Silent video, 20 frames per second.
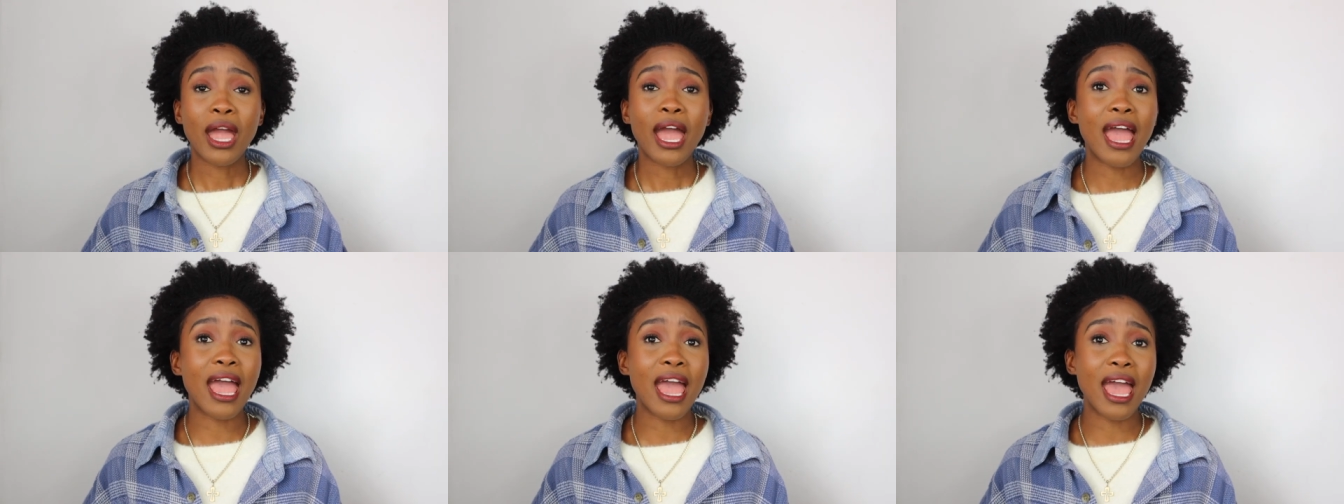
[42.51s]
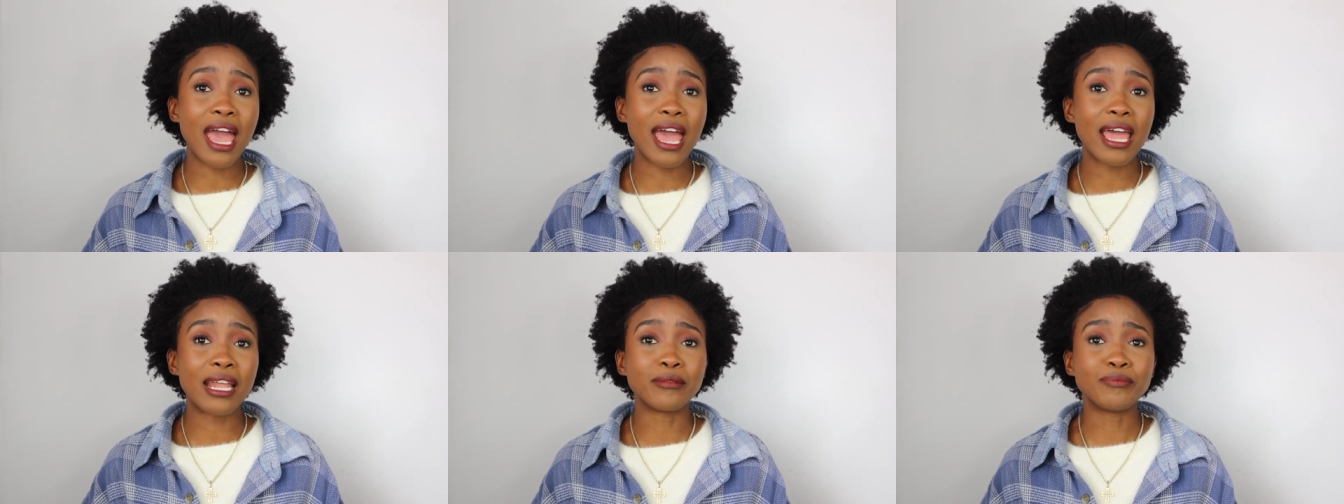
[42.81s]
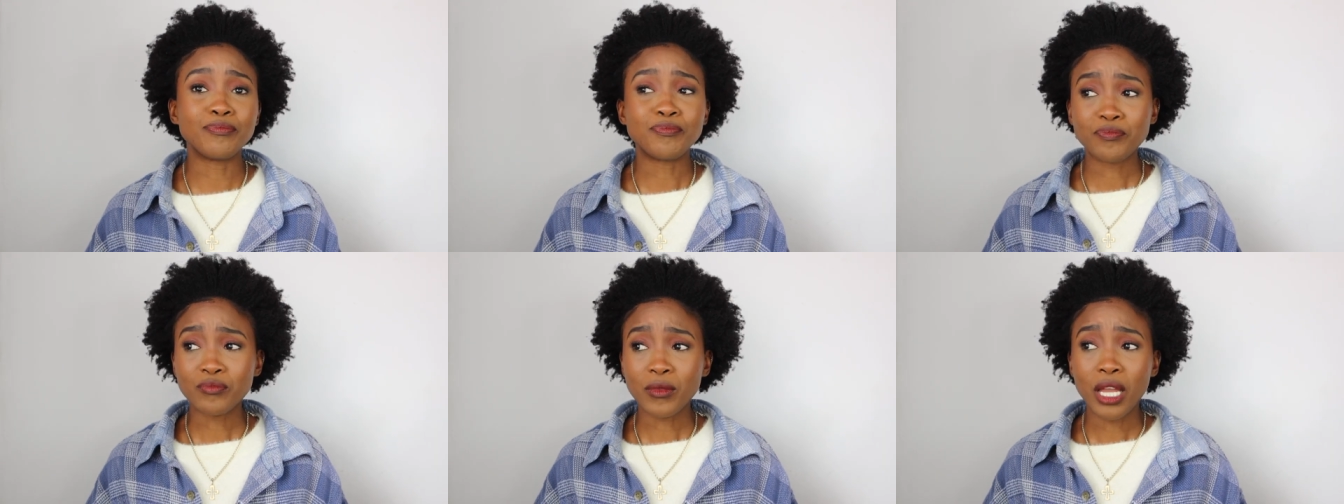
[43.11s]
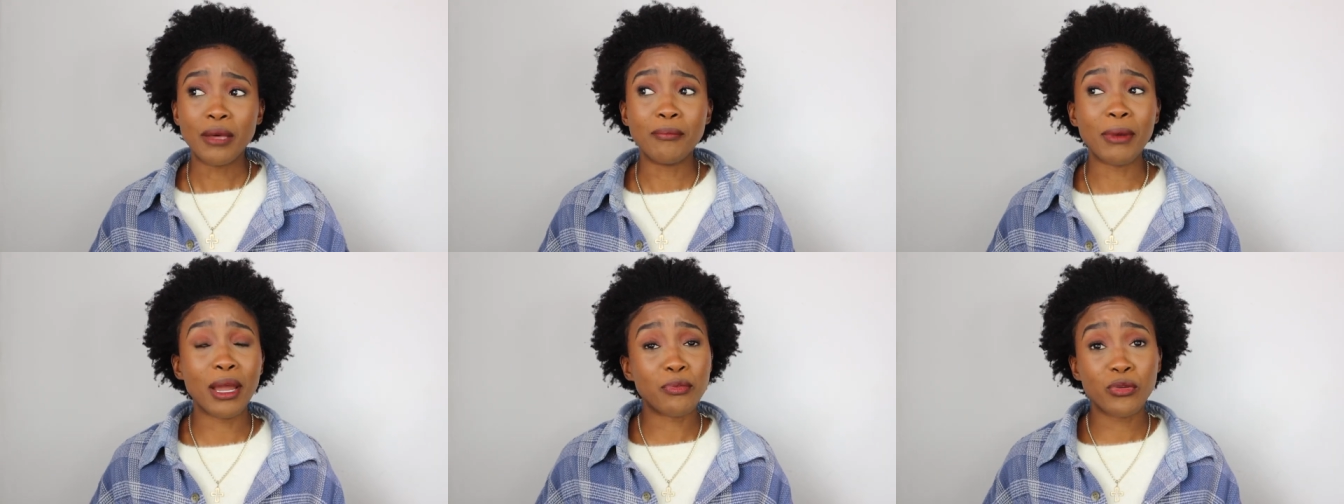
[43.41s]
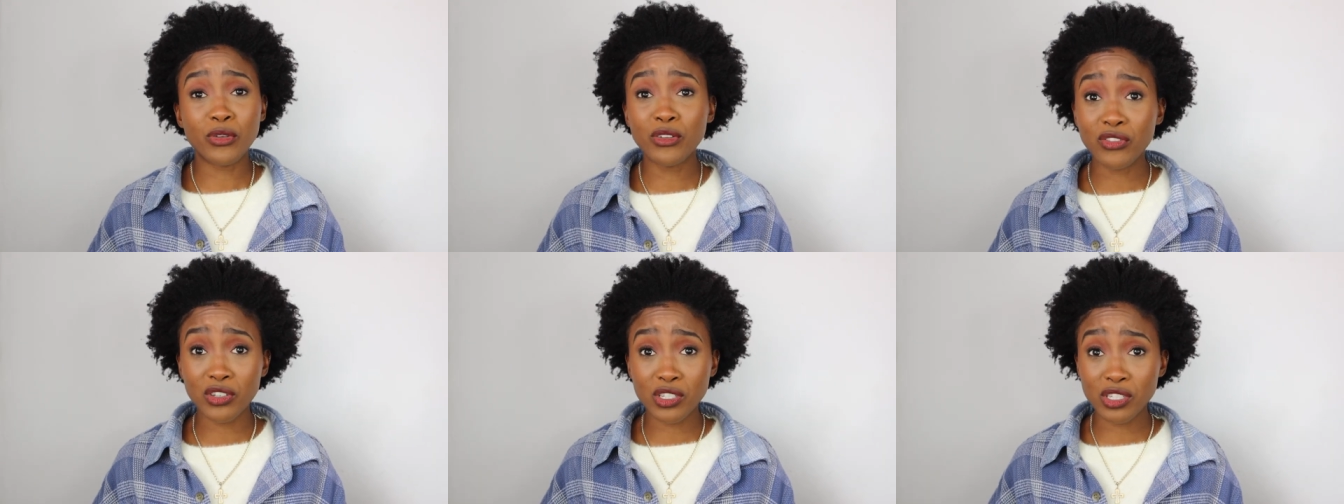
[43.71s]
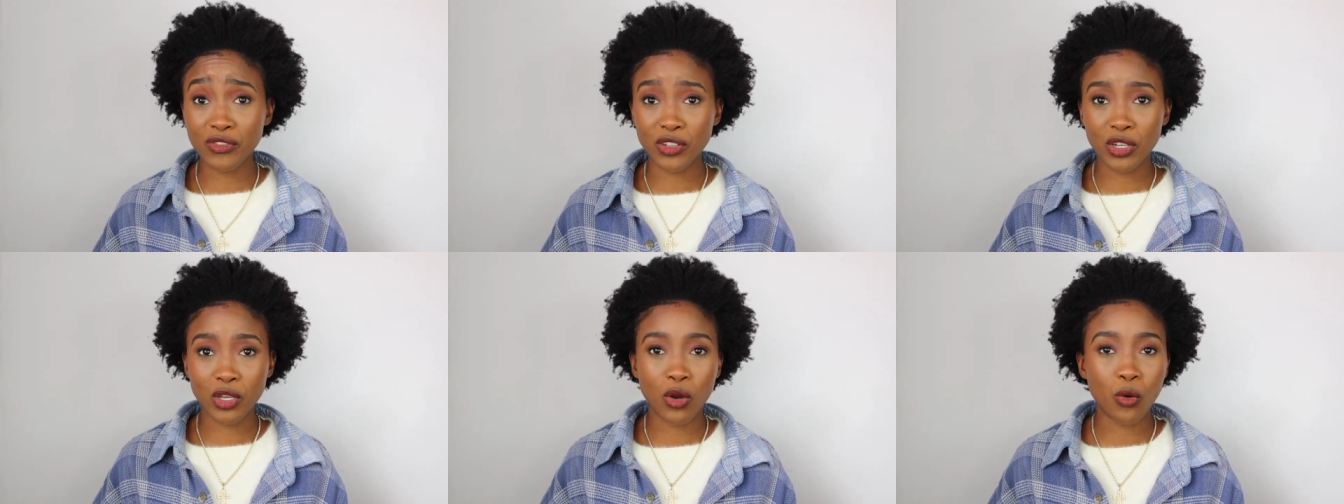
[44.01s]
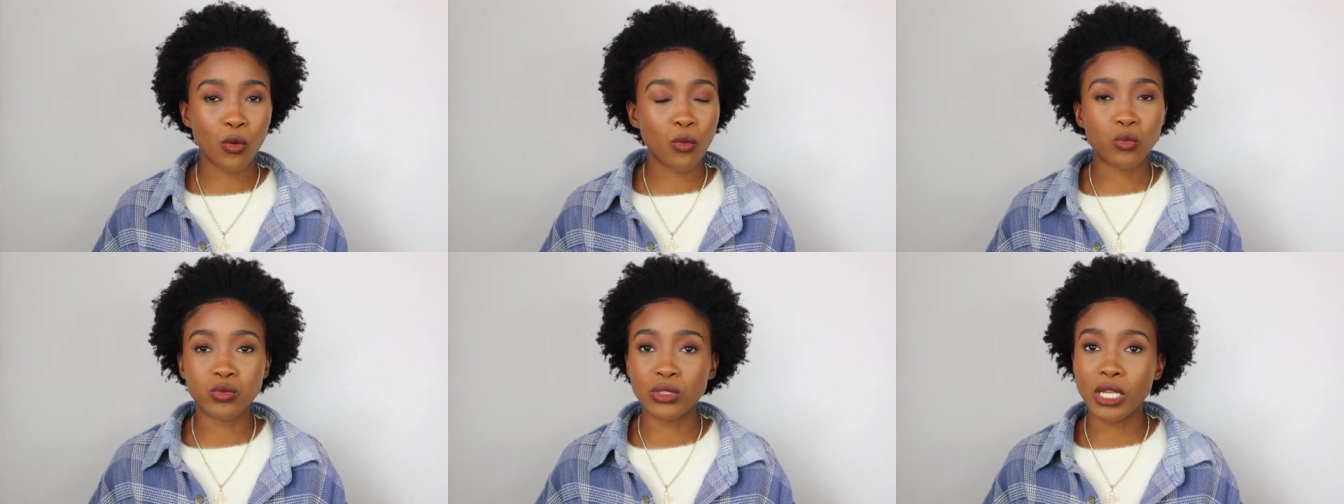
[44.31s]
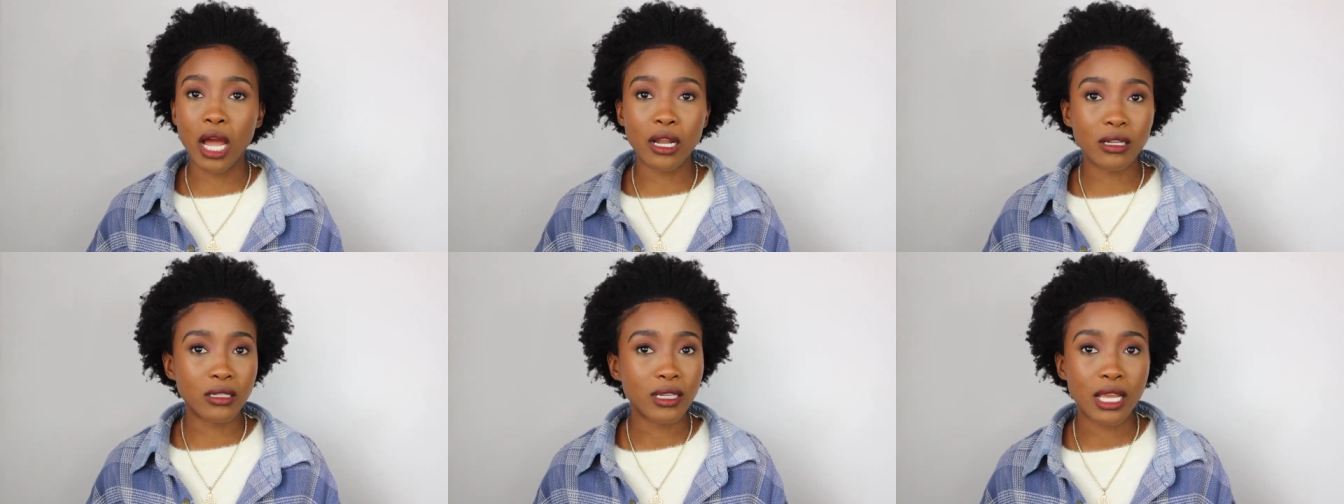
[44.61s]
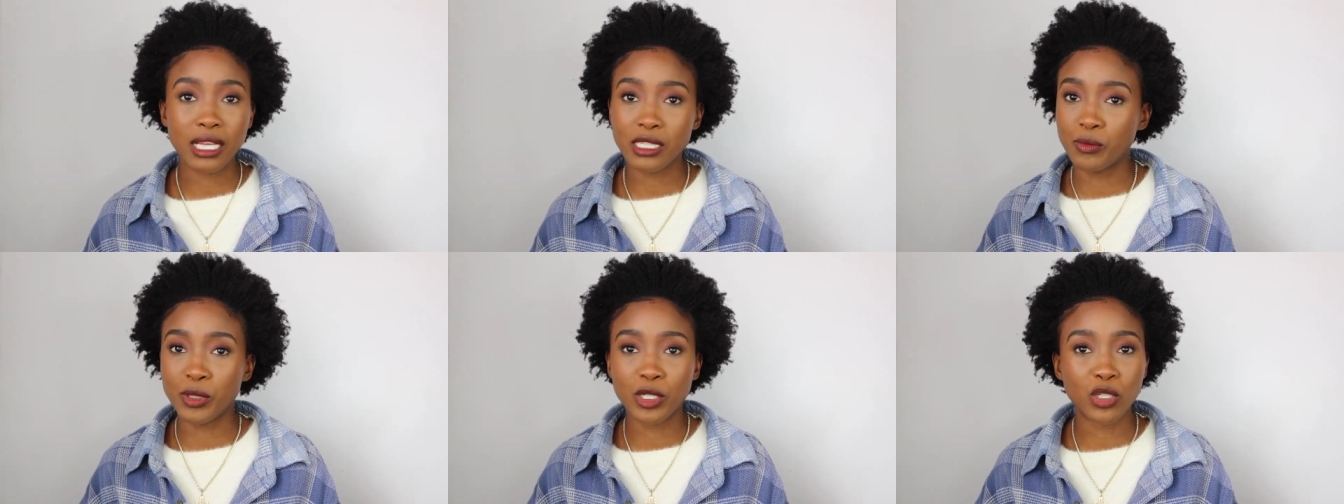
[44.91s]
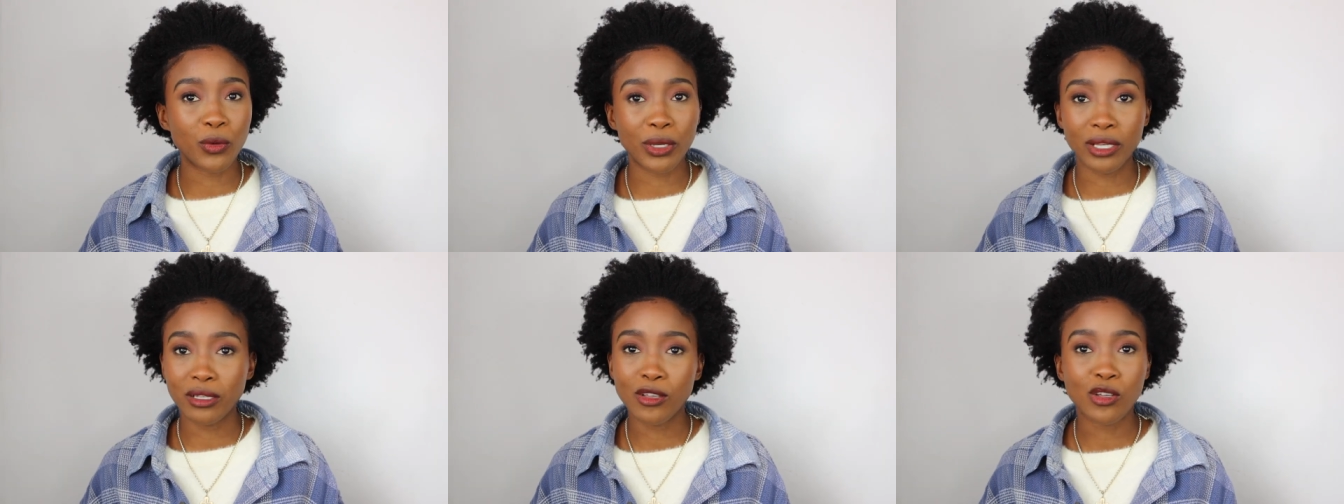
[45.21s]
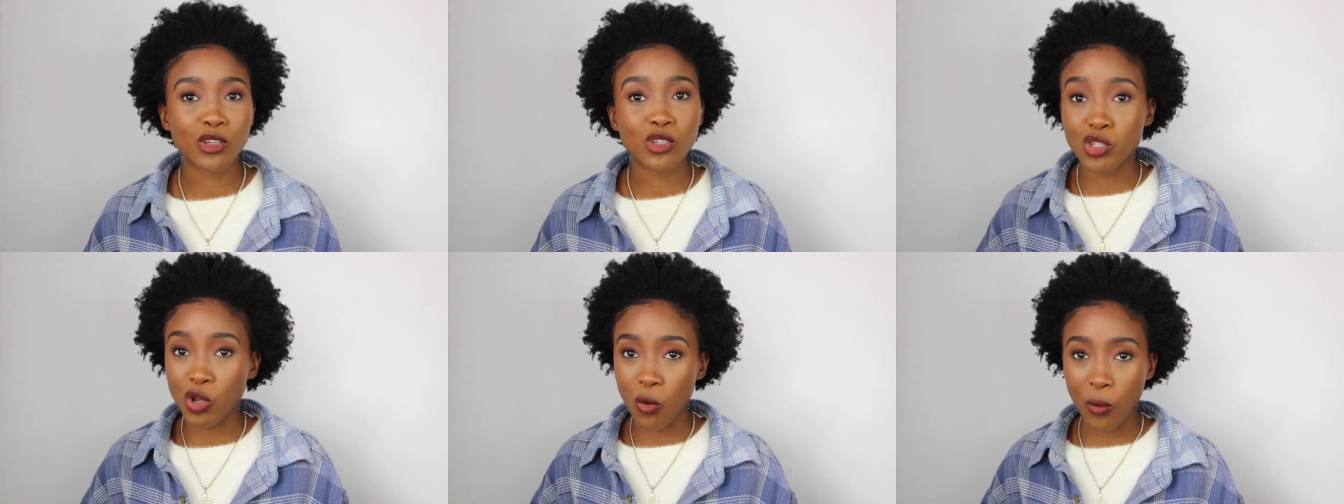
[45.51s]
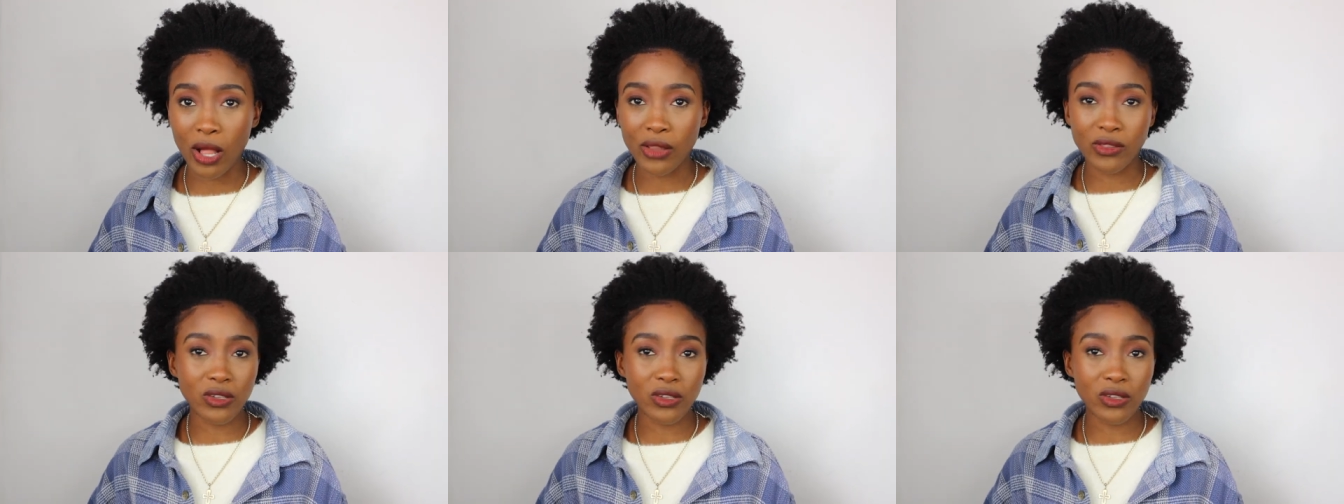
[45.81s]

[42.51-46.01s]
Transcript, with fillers: And my previous video done has been doing so well.